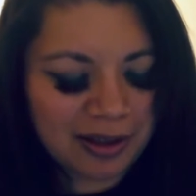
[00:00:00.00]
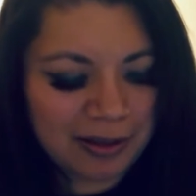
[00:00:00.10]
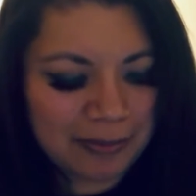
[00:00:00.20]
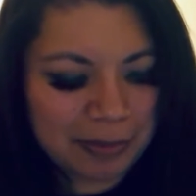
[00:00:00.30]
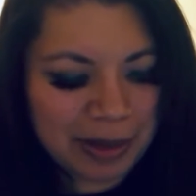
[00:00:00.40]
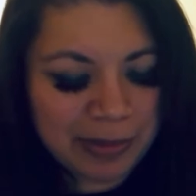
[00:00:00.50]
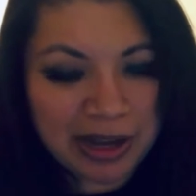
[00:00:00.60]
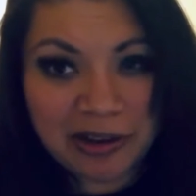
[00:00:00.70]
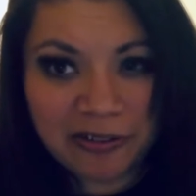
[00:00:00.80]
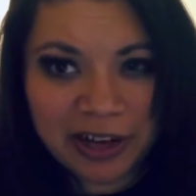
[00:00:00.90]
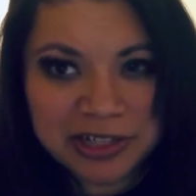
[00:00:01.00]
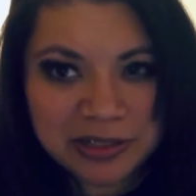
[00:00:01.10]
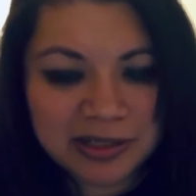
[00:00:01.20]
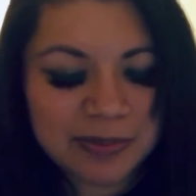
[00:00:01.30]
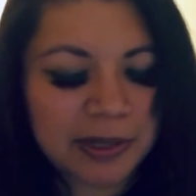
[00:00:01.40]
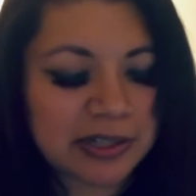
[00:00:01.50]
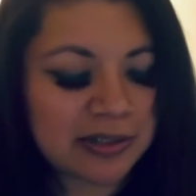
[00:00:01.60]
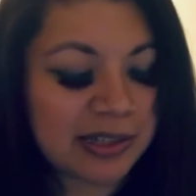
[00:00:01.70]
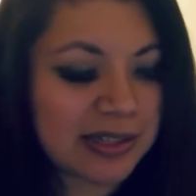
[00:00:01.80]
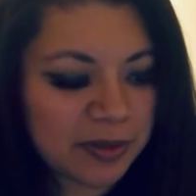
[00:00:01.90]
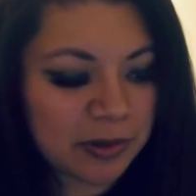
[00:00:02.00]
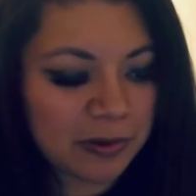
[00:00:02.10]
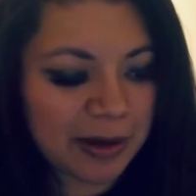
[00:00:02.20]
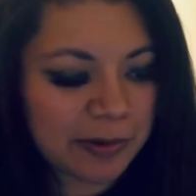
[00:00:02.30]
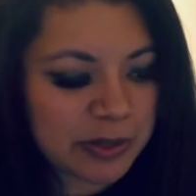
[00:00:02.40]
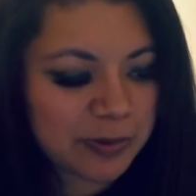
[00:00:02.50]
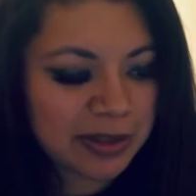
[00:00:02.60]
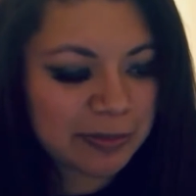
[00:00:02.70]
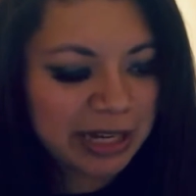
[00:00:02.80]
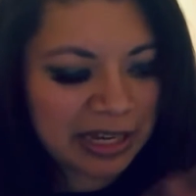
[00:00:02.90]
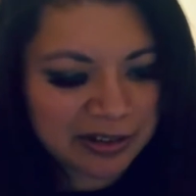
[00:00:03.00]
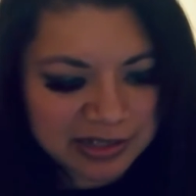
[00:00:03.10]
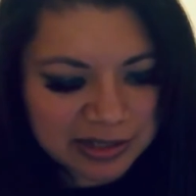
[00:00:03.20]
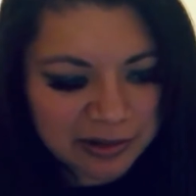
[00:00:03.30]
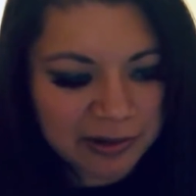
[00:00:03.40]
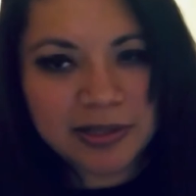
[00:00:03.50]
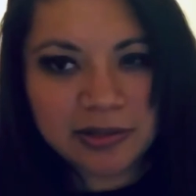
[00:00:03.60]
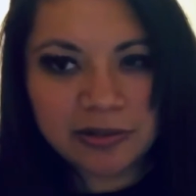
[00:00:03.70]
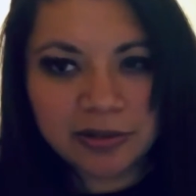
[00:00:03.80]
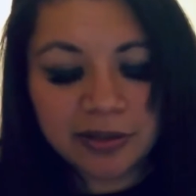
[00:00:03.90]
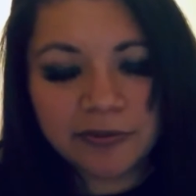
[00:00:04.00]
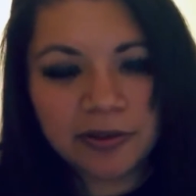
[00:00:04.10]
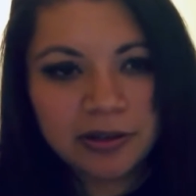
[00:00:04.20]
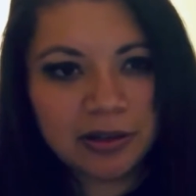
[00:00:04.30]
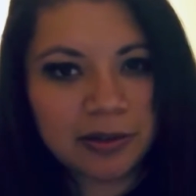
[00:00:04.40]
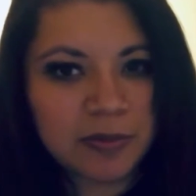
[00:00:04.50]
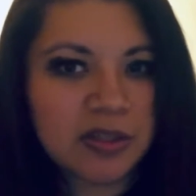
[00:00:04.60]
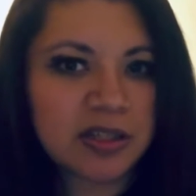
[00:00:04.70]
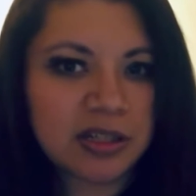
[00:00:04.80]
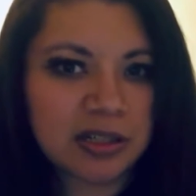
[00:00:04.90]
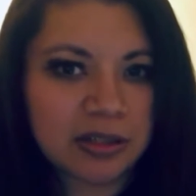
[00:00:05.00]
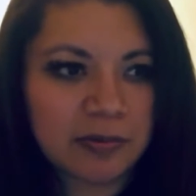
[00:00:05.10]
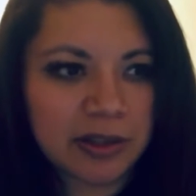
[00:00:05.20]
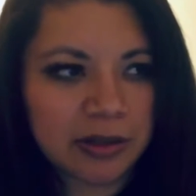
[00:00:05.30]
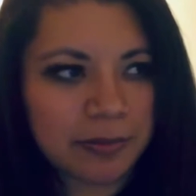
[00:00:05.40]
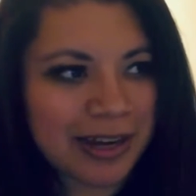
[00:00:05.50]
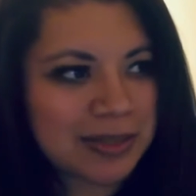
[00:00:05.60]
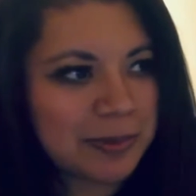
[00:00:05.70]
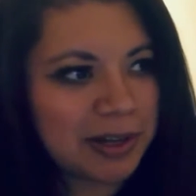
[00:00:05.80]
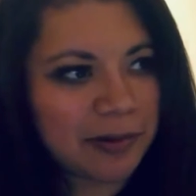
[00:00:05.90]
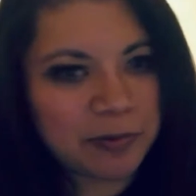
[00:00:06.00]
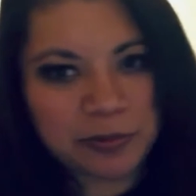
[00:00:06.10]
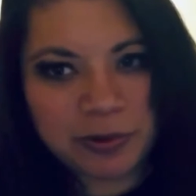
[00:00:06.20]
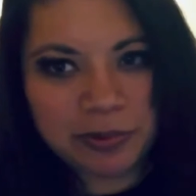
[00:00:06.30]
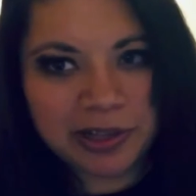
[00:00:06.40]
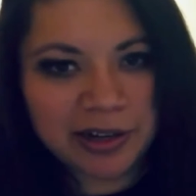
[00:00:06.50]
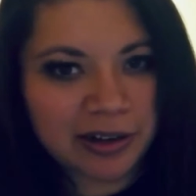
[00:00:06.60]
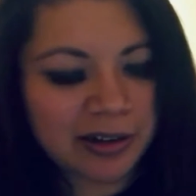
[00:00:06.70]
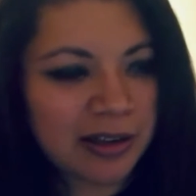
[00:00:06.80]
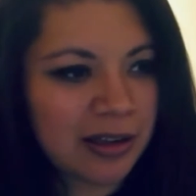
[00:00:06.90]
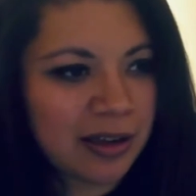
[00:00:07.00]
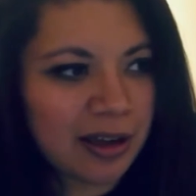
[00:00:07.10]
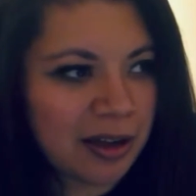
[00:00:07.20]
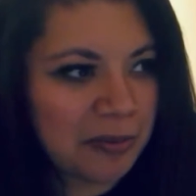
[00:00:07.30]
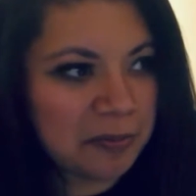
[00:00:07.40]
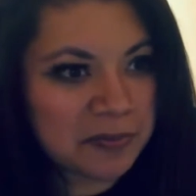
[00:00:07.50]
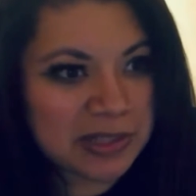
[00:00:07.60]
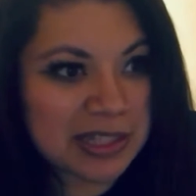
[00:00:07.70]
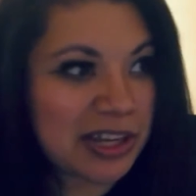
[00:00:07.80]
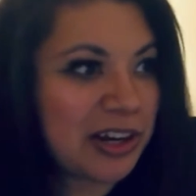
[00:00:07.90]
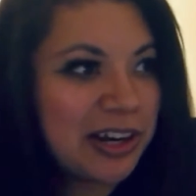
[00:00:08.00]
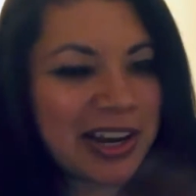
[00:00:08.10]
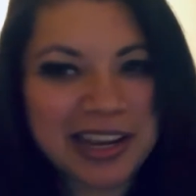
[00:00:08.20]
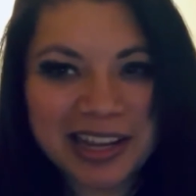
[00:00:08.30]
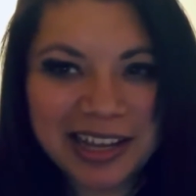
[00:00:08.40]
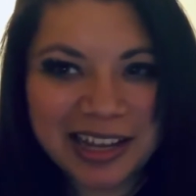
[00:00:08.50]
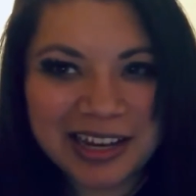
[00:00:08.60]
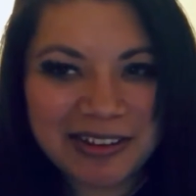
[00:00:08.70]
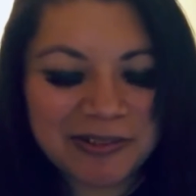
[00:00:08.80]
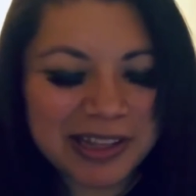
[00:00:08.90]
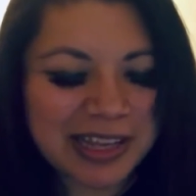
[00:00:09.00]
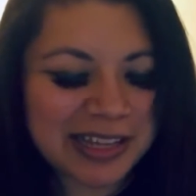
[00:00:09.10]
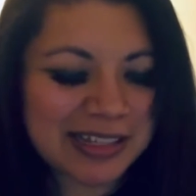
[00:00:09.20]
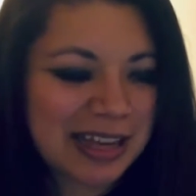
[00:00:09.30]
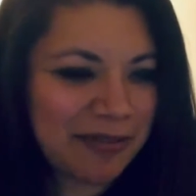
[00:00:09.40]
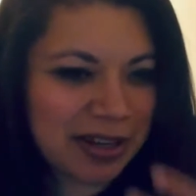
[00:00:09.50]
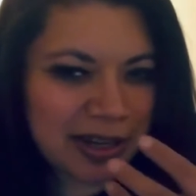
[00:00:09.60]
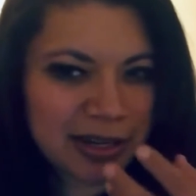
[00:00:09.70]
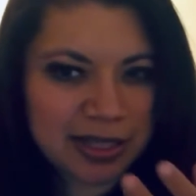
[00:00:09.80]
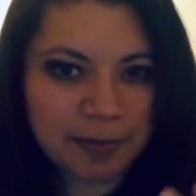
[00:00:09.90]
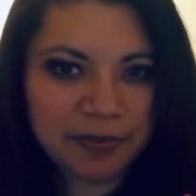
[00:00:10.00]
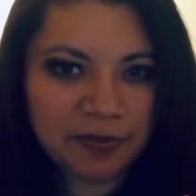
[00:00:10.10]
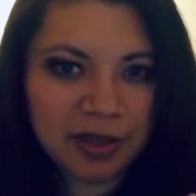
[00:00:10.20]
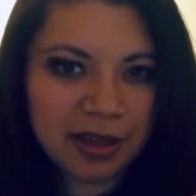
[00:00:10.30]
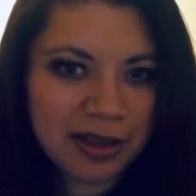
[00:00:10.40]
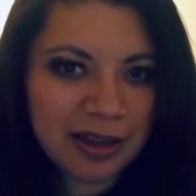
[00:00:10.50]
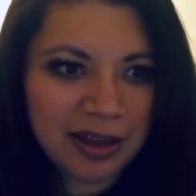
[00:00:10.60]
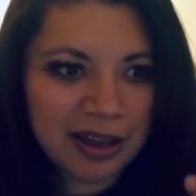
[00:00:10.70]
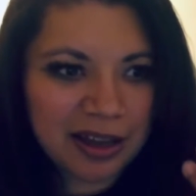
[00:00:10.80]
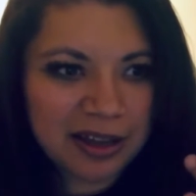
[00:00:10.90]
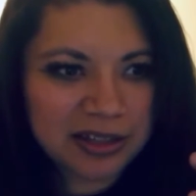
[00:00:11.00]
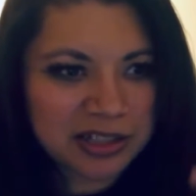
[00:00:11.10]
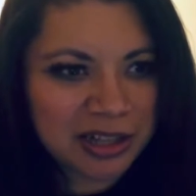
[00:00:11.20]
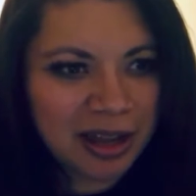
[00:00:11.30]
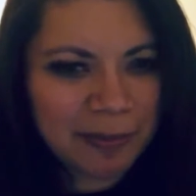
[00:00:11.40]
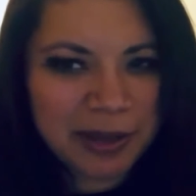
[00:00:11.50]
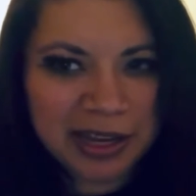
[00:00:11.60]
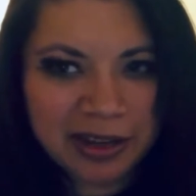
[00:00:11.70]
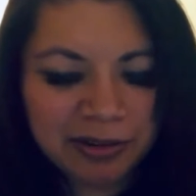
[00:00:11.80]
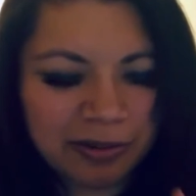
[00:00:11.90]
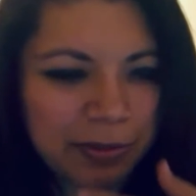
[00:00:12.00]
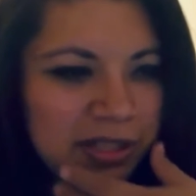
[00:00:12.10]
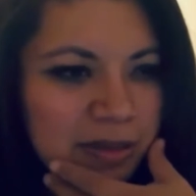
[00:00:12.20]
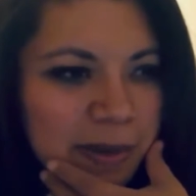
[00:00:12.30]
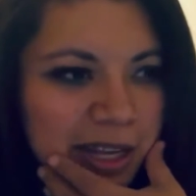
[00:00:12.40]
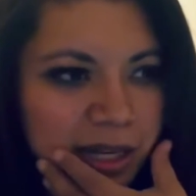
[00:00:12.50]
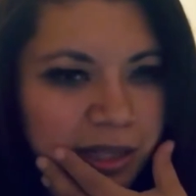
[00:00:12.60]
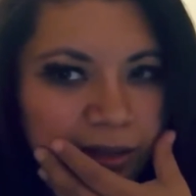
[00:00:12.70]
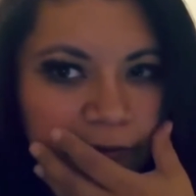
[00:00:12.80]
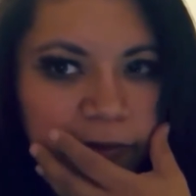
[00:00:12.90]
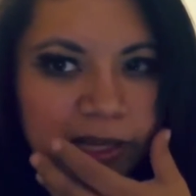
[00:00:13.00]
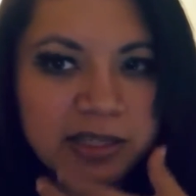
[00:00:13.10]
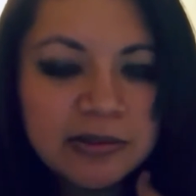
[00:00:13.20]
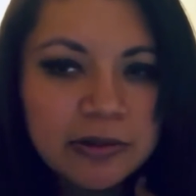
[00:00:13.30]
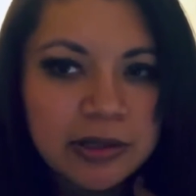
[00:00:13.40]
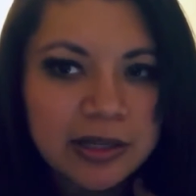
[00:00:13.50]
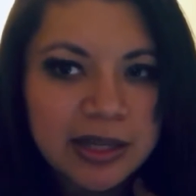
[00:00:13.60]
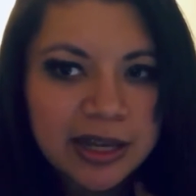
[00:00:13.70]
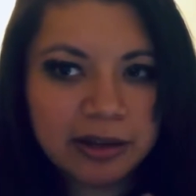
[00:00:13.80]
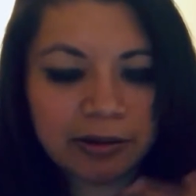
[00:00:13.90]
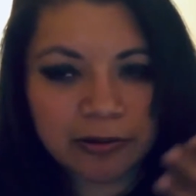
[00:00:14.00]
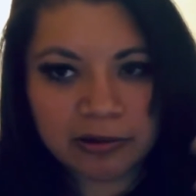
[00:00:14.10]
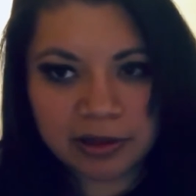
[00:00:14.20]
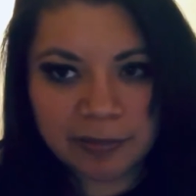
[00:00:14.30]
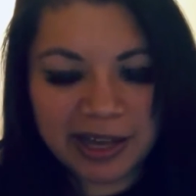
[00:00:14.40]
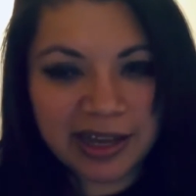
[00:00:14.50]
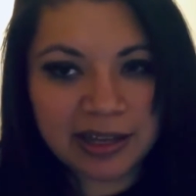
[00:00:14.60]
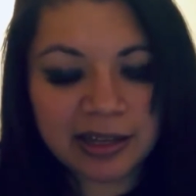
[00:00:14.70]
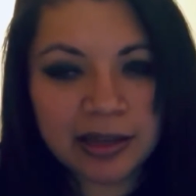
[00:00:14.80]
my myofascial specialist who I worked with many years ago. So if you're a musician, whether brass player, woodwind player, singer, anyone that is having any type of jaw pain or muscle pain in the face or the neck or the back,